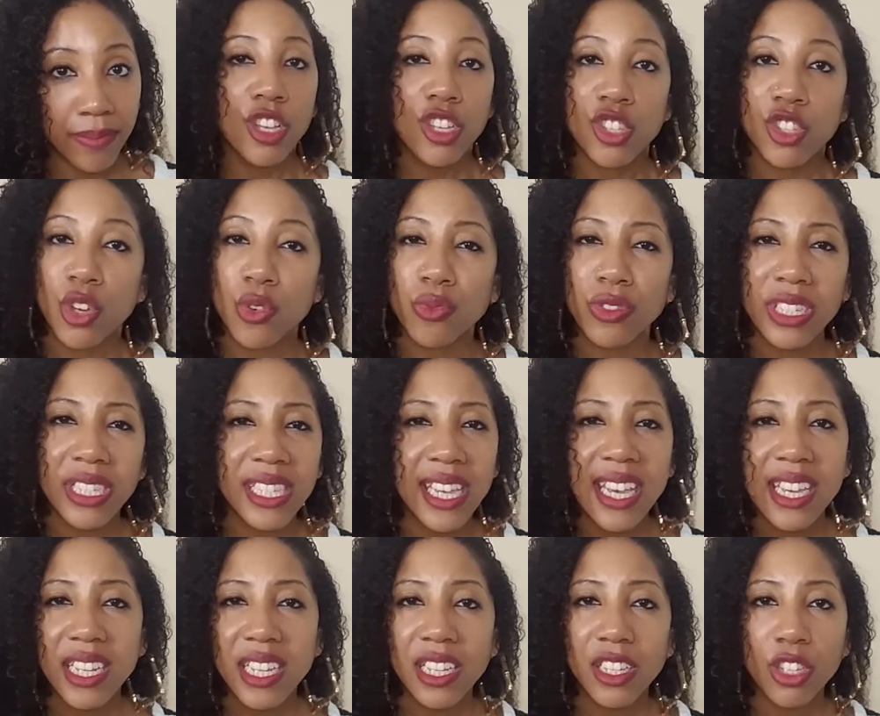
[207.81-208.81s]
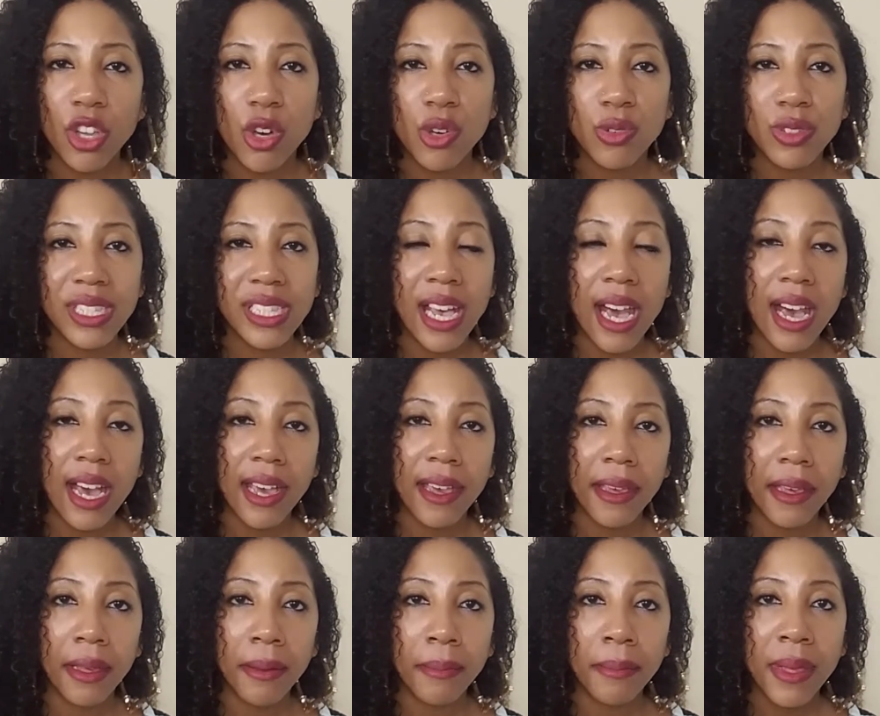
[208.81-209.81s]
So we're dating the whole
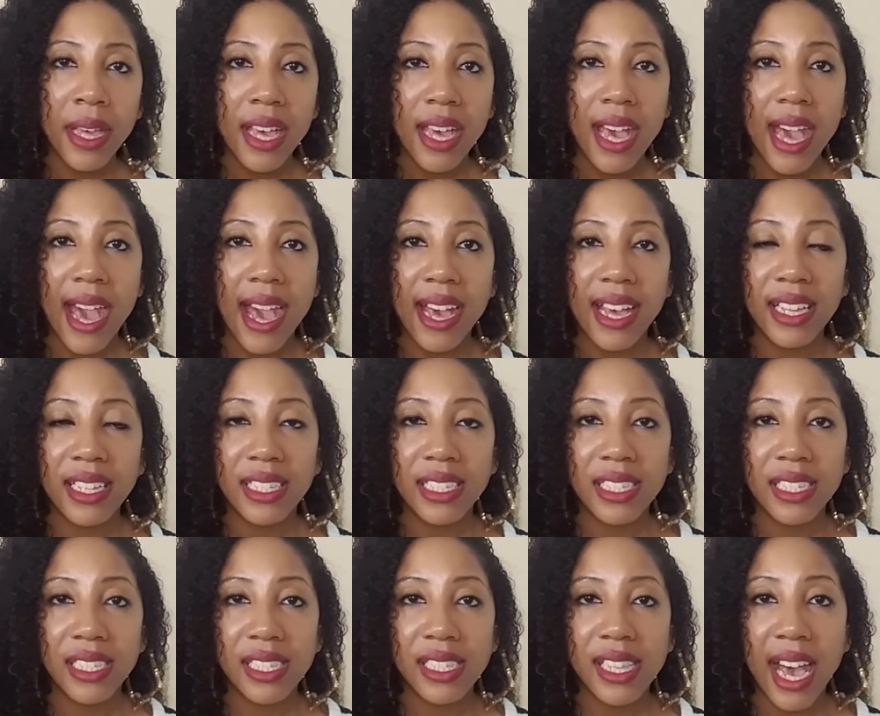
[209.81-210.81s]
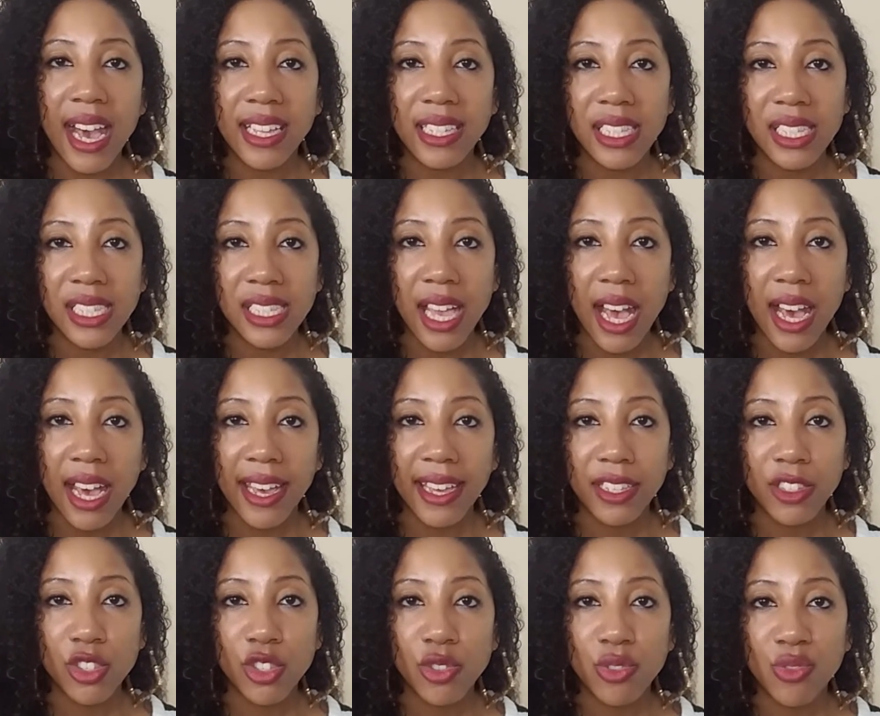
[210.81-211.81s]
time, and I
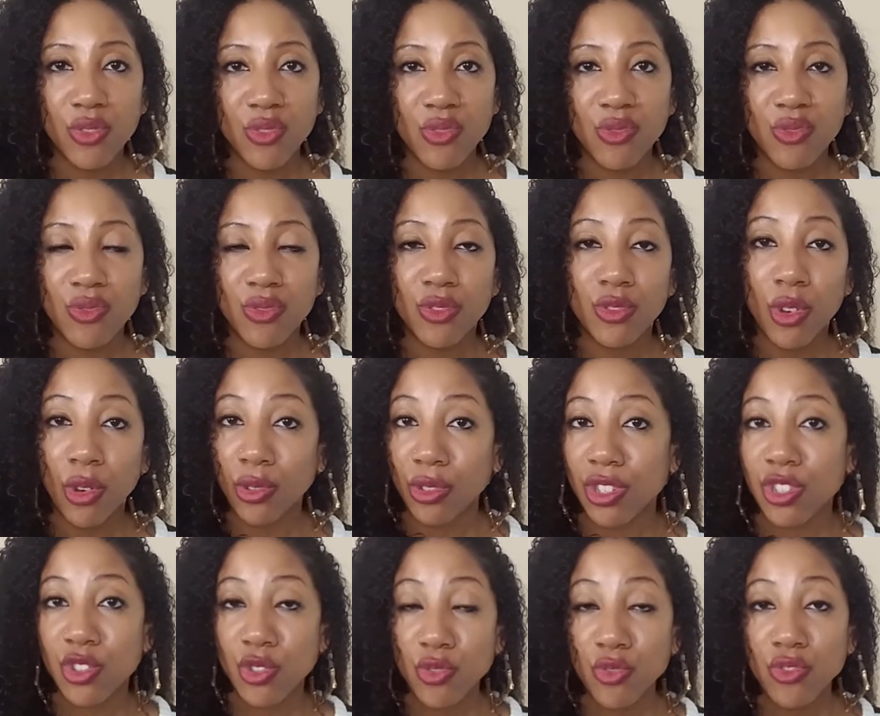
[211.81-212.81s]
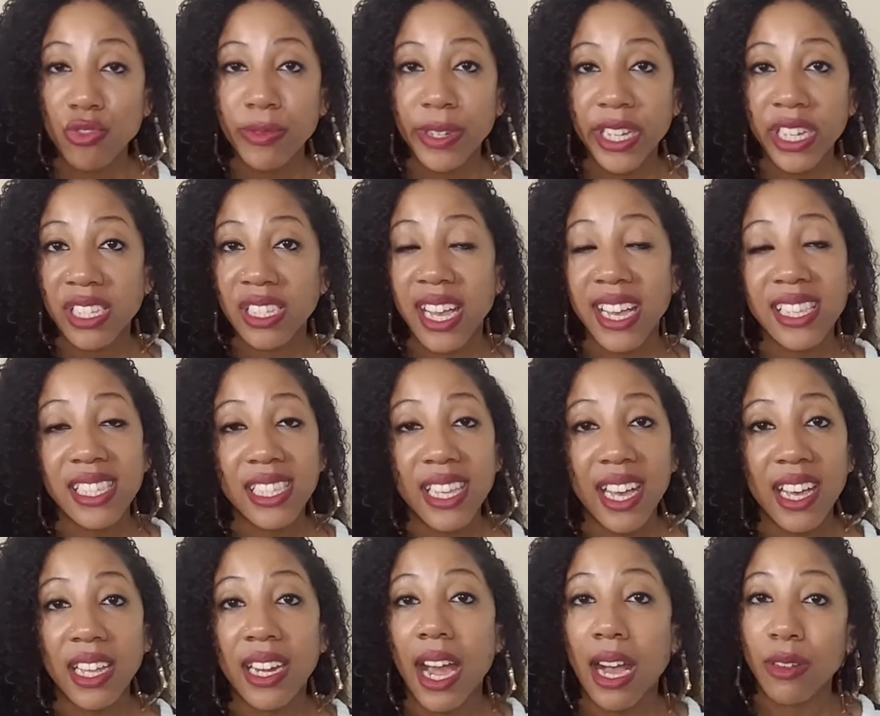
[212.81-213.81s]
decide to go to school because I
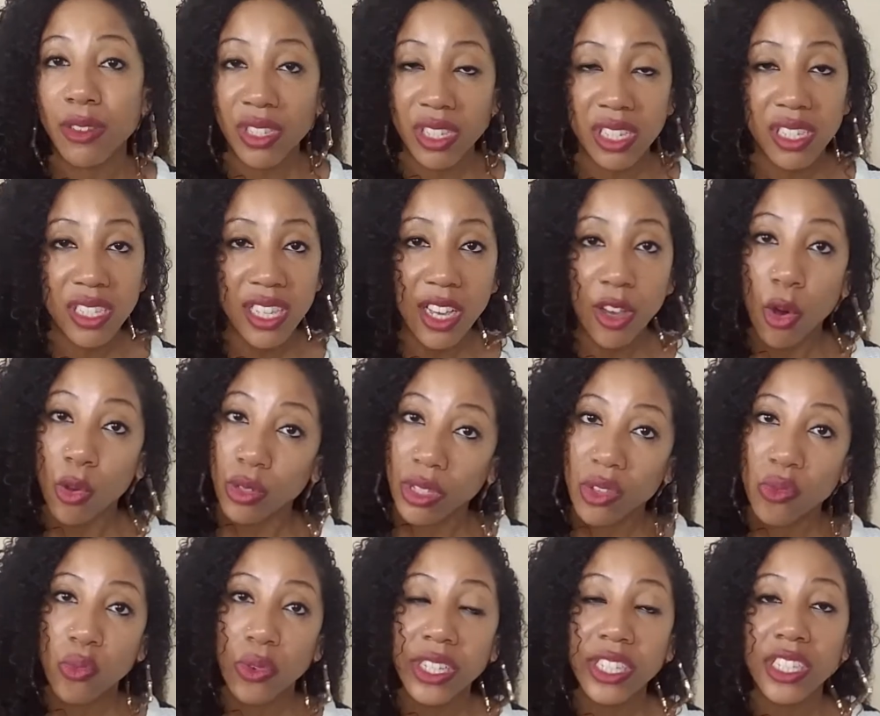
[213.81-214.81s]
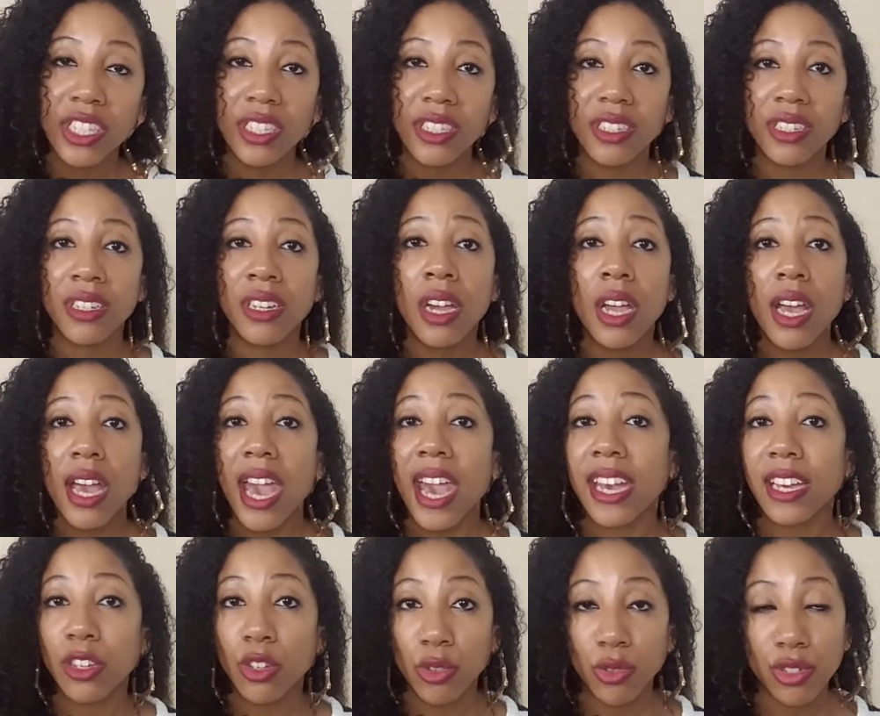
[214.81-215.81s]
said I was going to take only one year
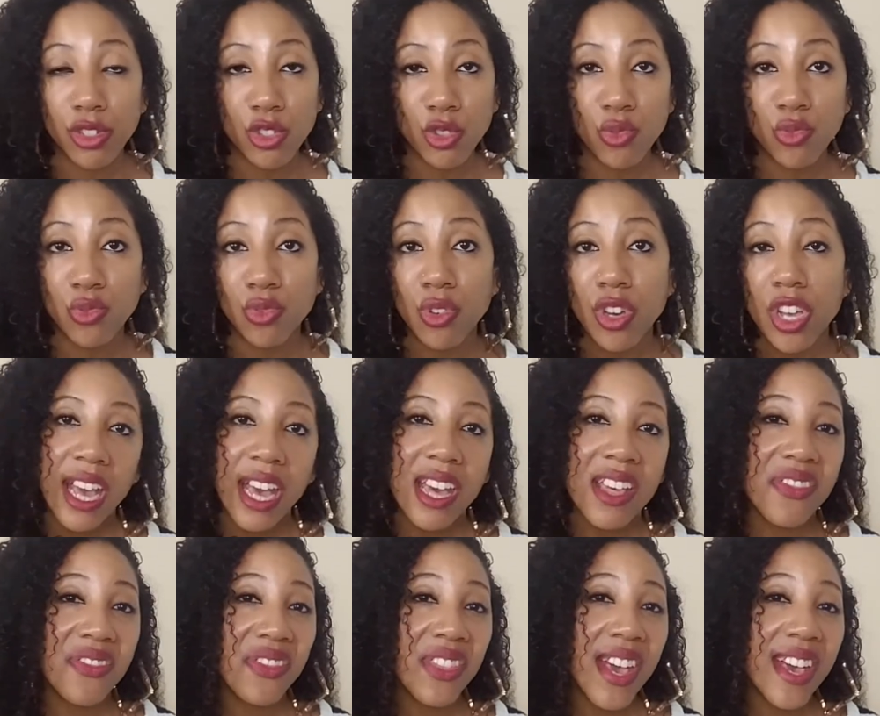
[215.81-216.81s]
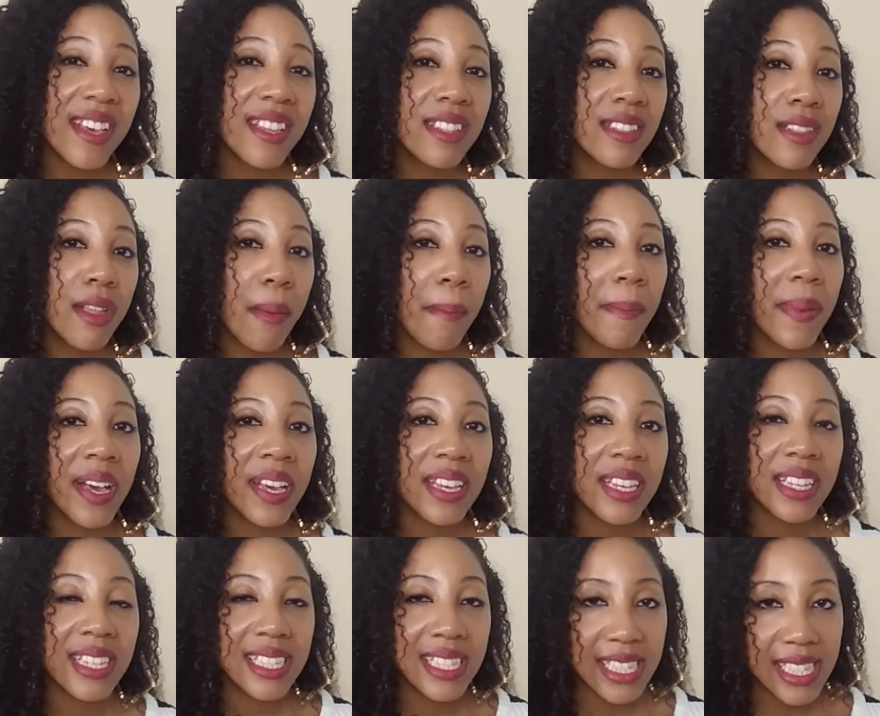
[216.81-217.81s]
and go to school. And then
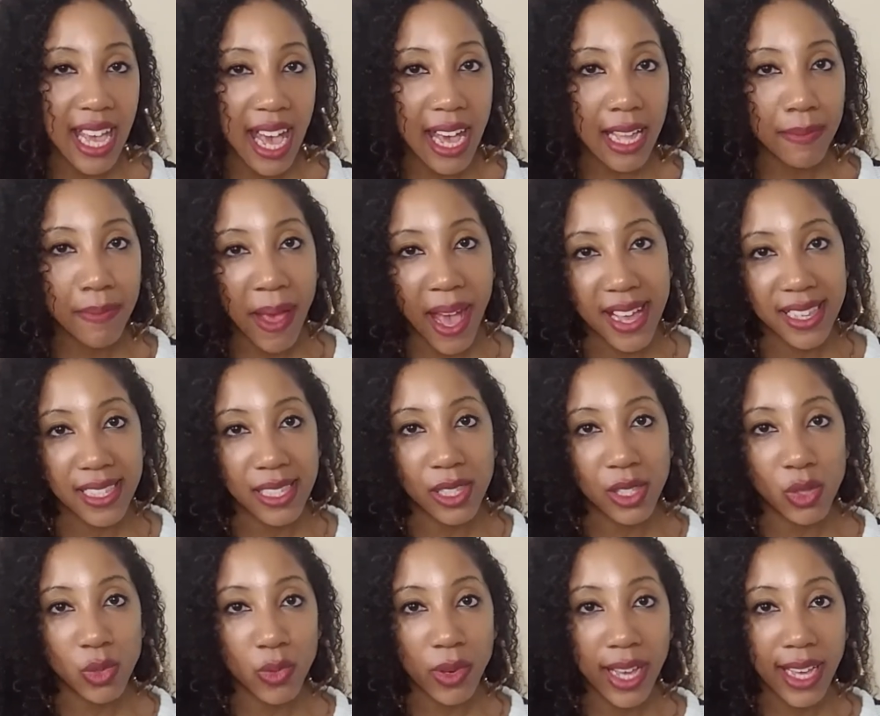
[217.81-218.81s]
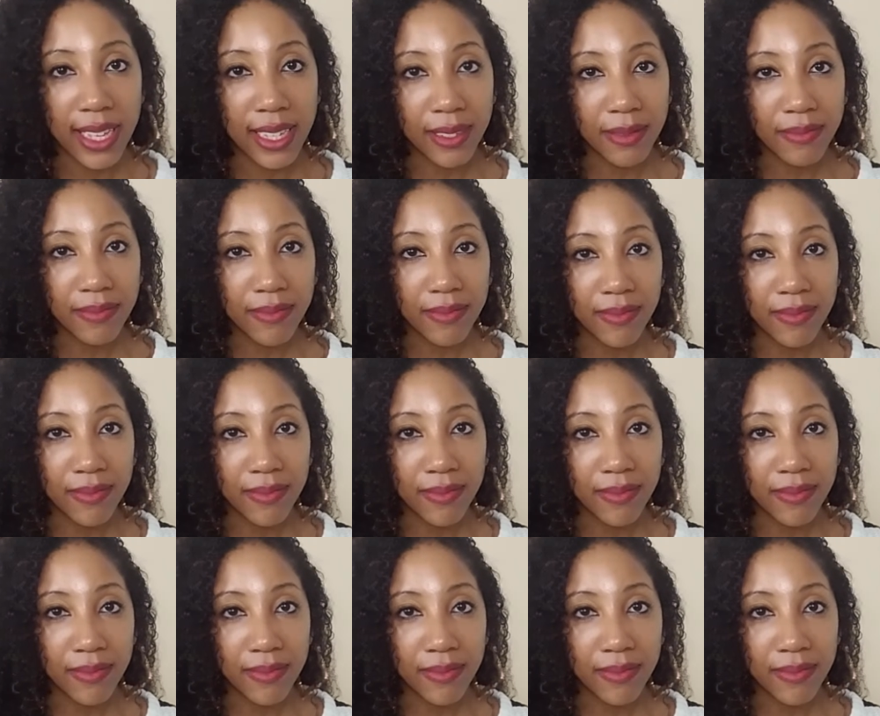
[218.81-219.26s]
my dad passes away.